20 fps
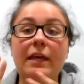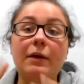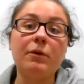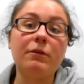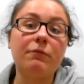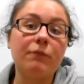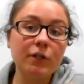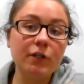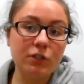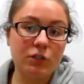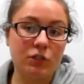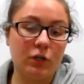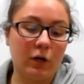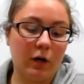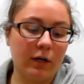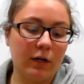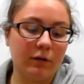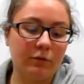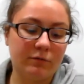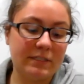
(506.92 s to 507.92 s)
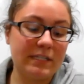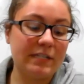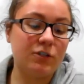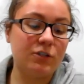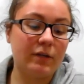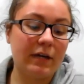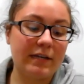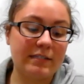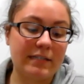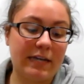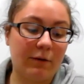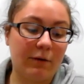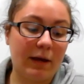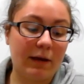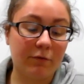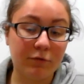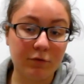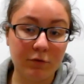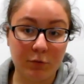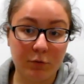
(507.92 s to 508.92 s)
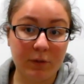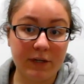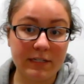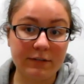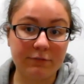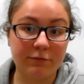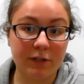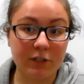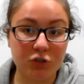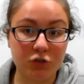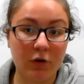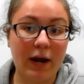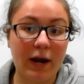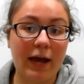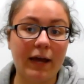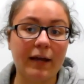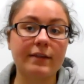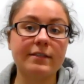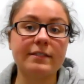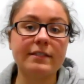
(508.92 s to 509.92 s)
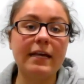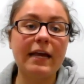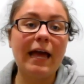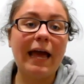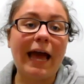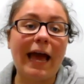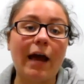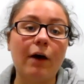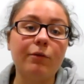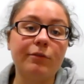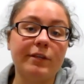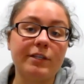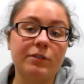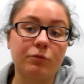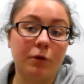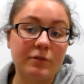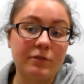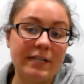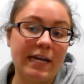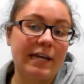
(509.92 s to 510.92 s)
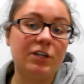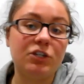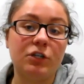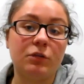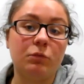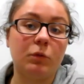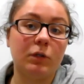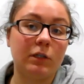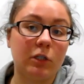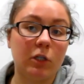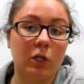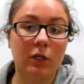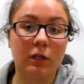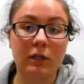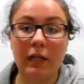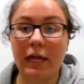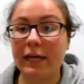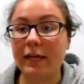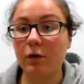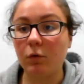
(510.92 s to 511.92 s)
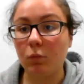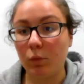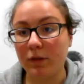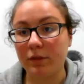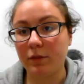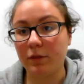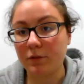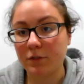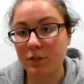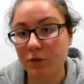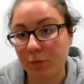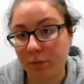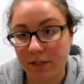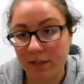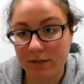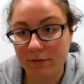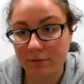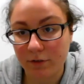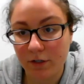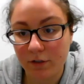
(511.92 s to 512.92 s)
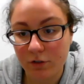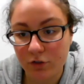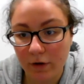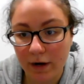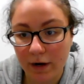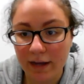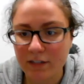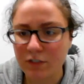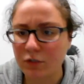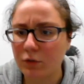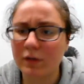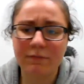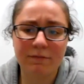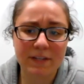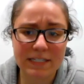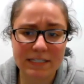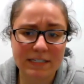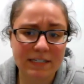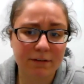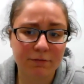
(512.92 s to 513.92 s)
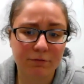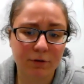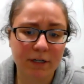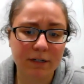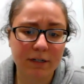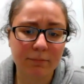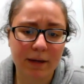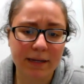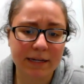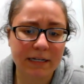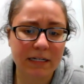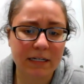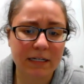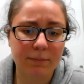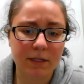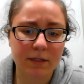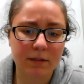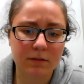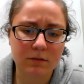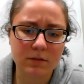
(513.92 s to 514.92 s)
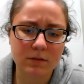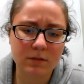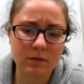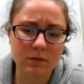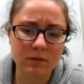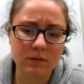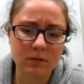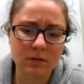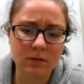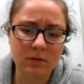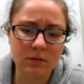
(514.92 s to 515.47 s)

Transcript: can we first start since you guys now have three different tracks how this rotation would look like with those three different tracks or if it's different by any means?